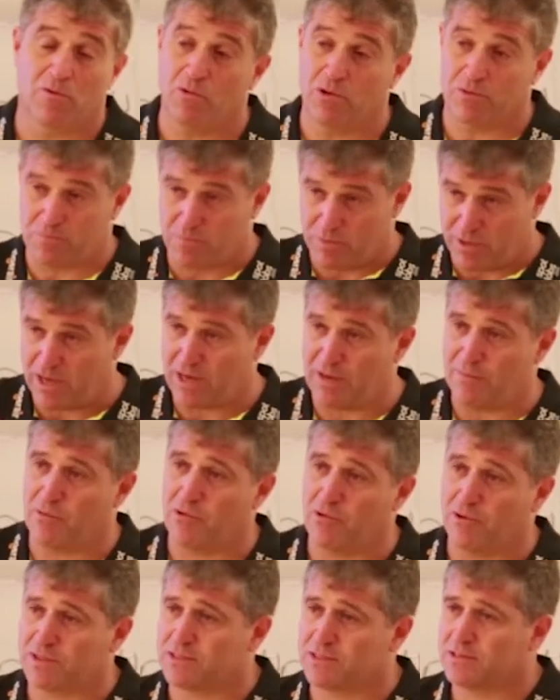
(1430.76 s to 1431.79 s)
well, we getting
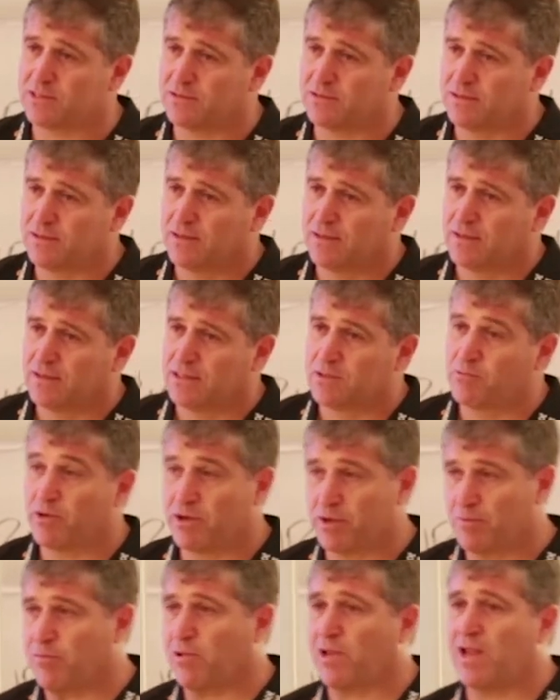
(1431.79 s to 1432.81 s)
points.
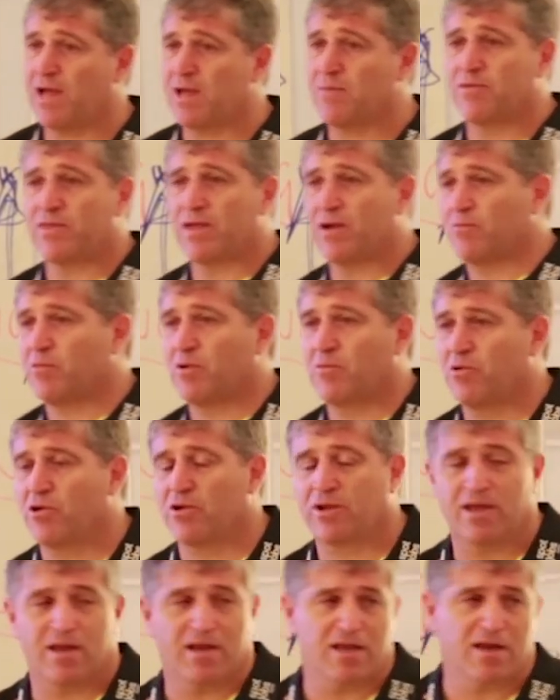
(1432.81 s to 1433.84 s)
We could play, but that, we
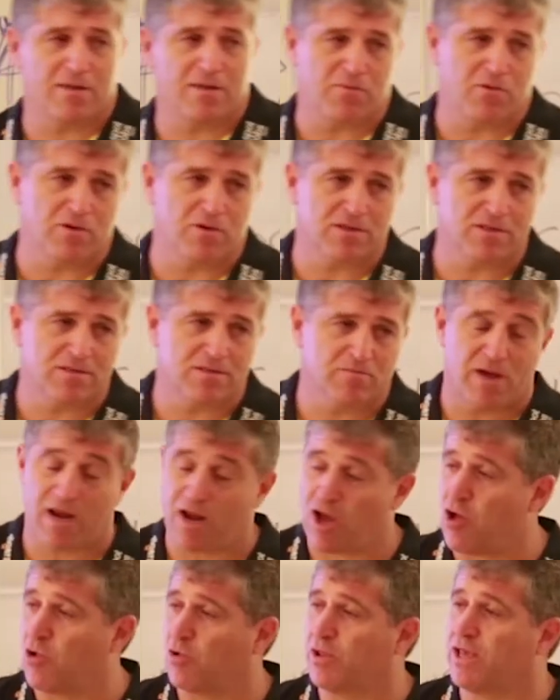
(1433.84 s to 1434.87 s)
weren't getting any points. We
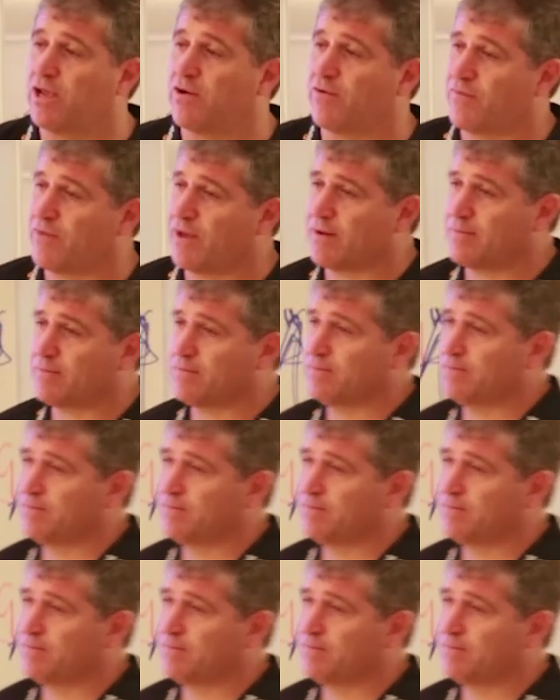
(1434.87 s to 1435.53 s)
had a whole year of that,